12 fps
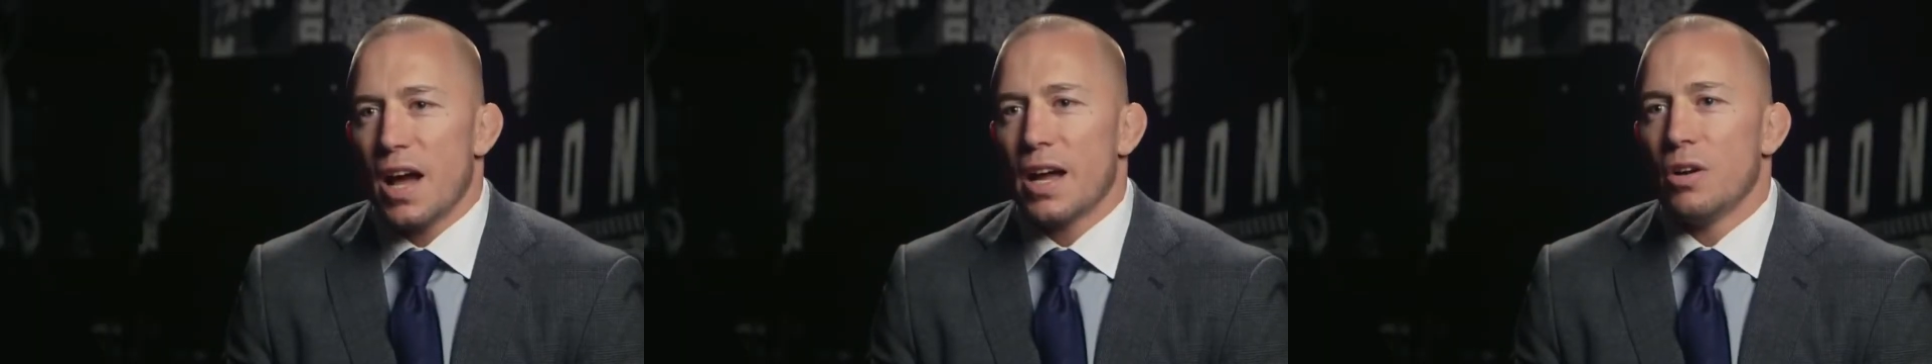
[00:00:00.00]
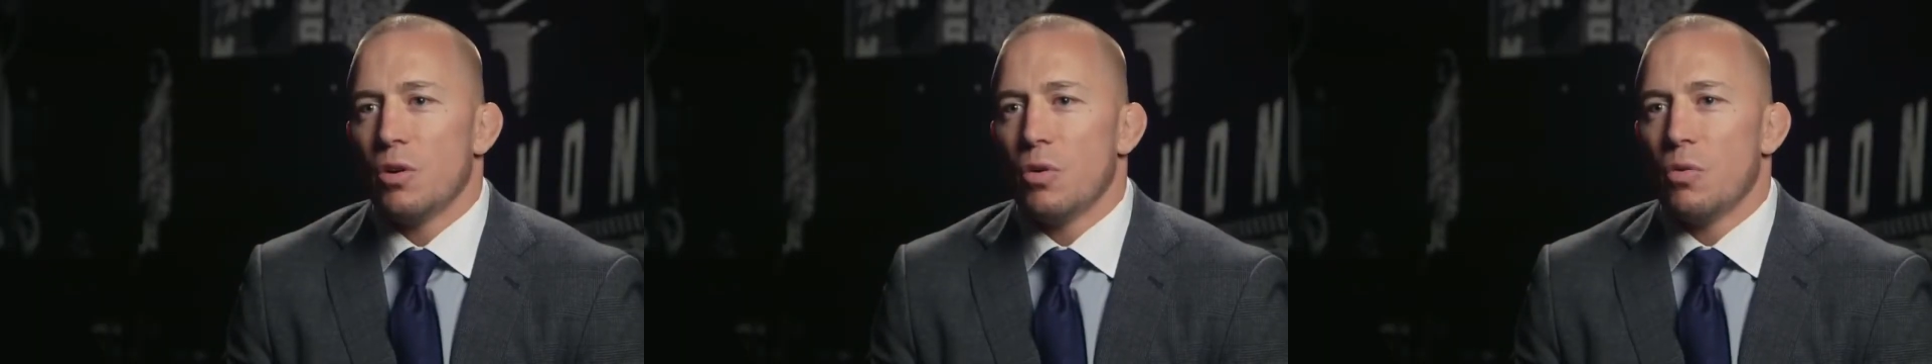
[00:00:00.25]

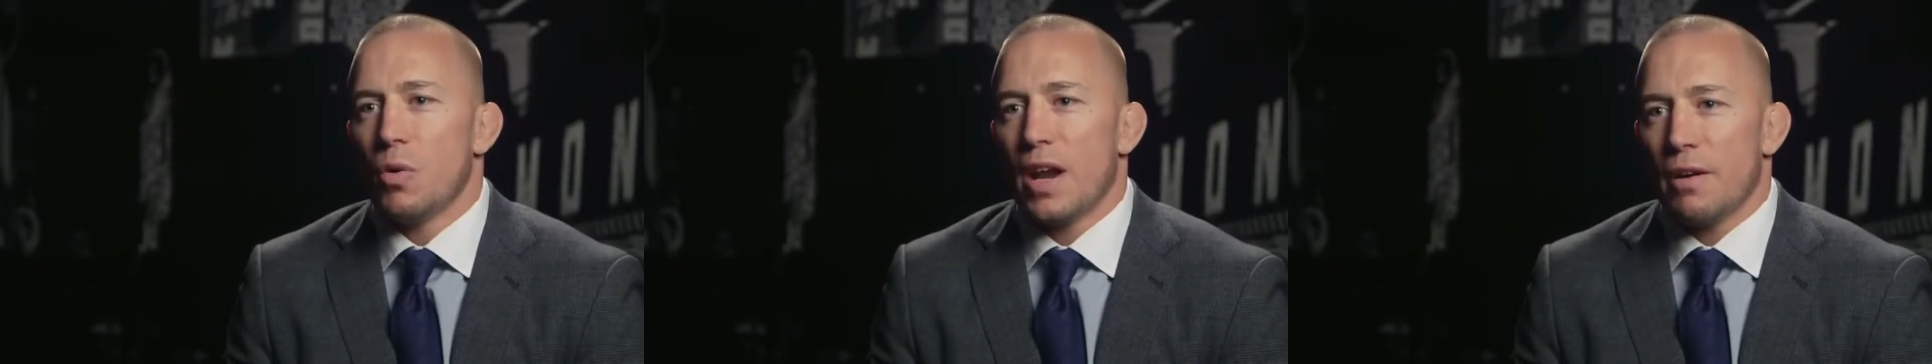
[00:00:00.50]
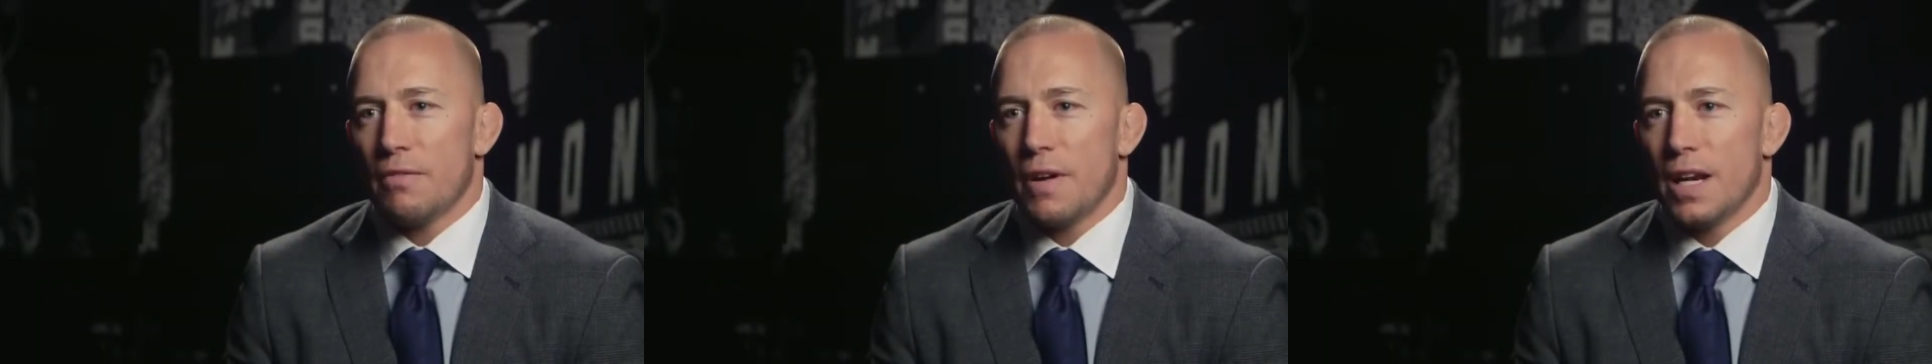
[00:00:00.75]
I know when
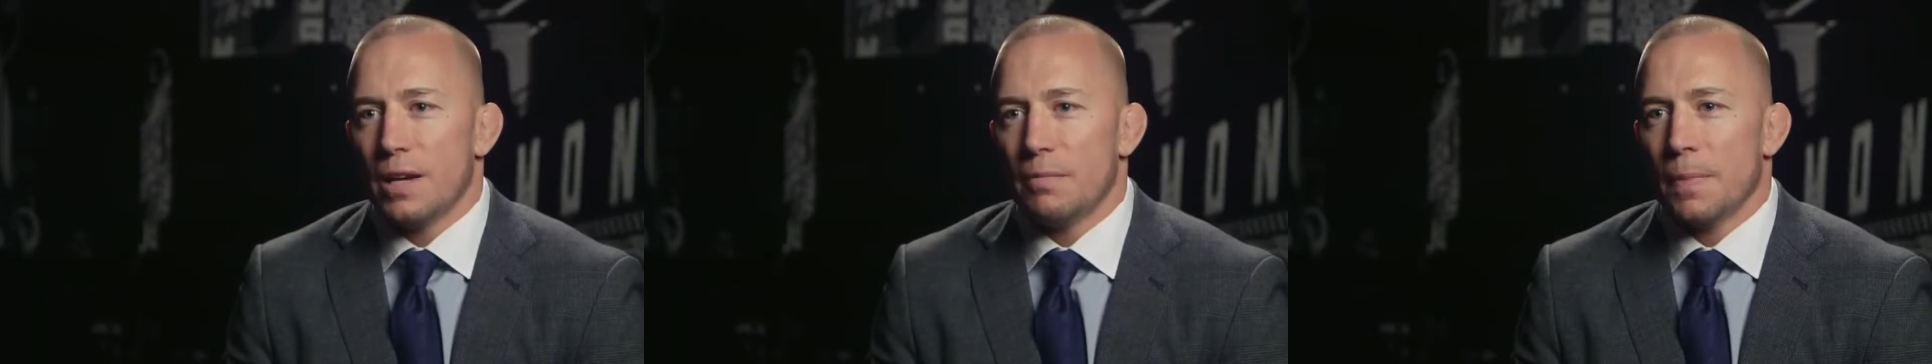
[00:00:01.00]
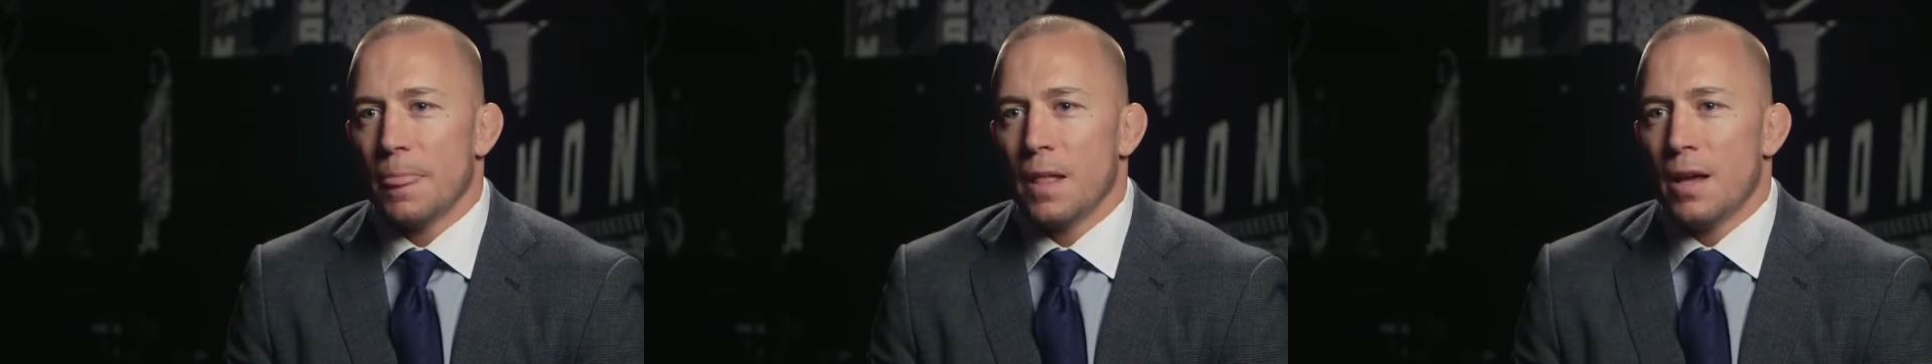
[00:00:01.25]
I fight
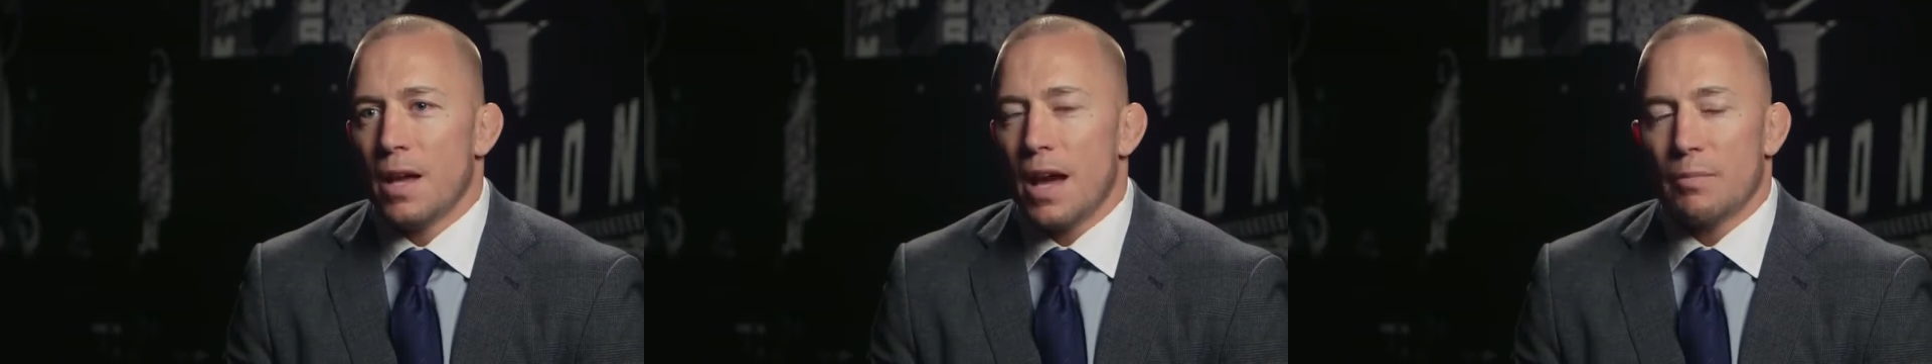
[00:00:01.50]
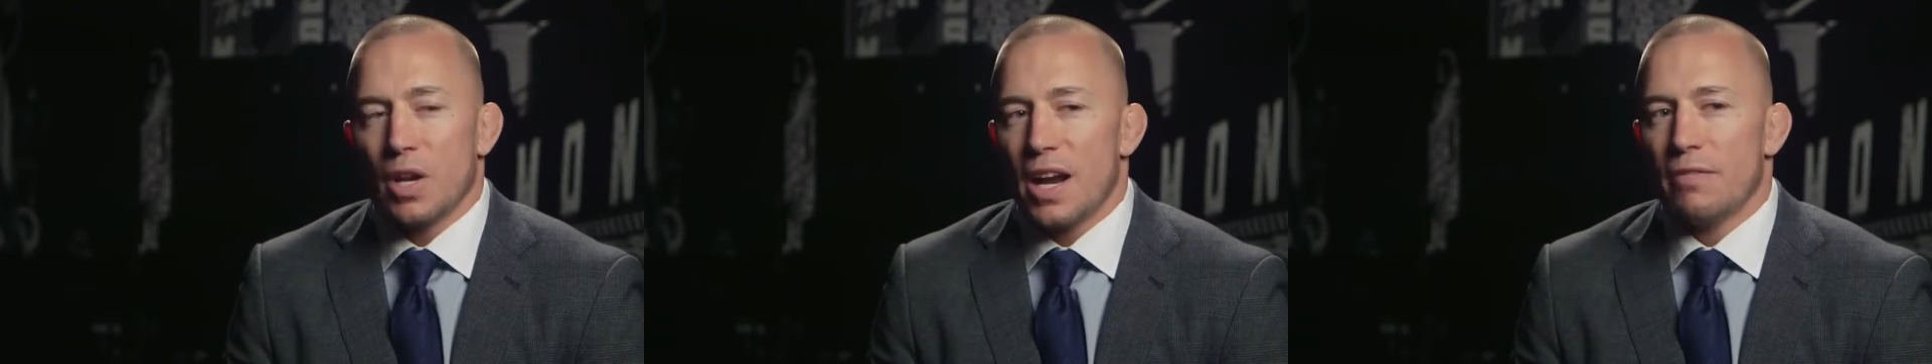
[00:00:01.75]
him,
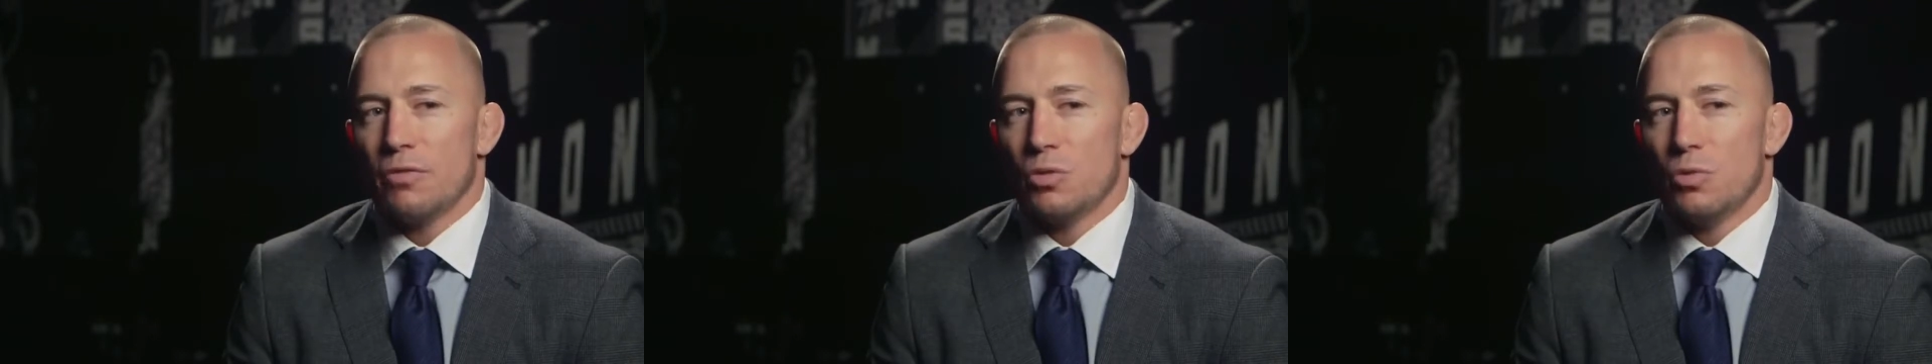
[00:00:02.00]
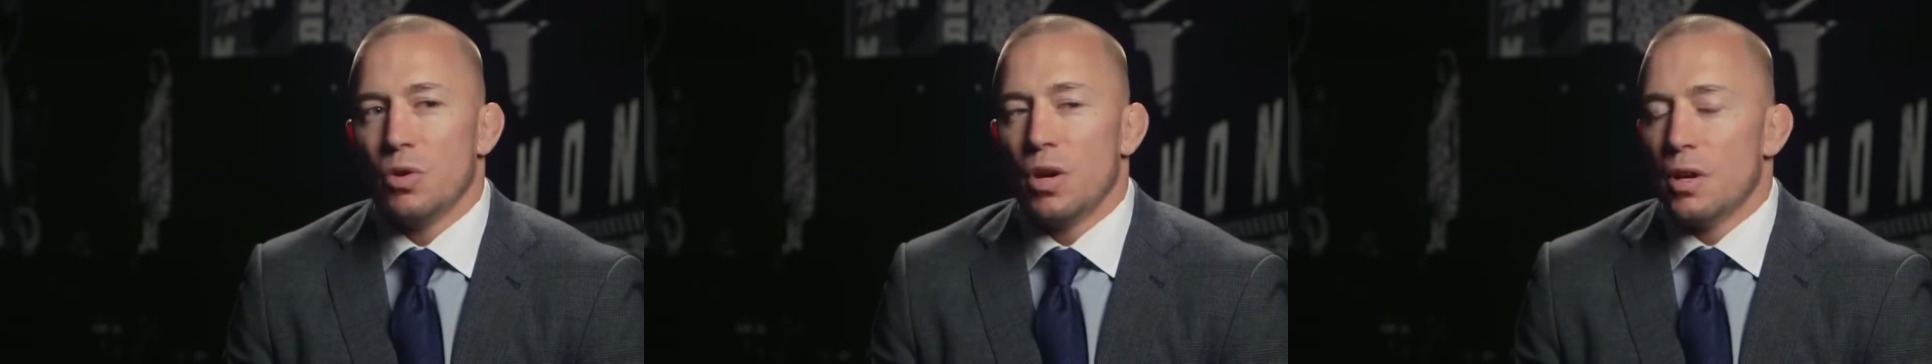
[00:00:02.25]
I'm gonna have
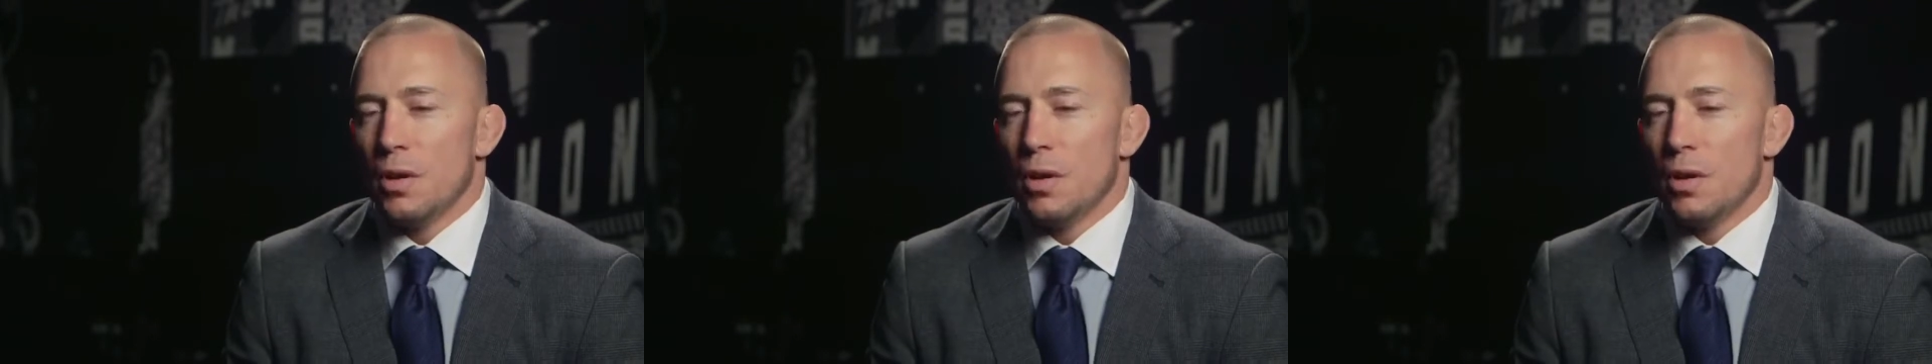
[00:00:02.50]
to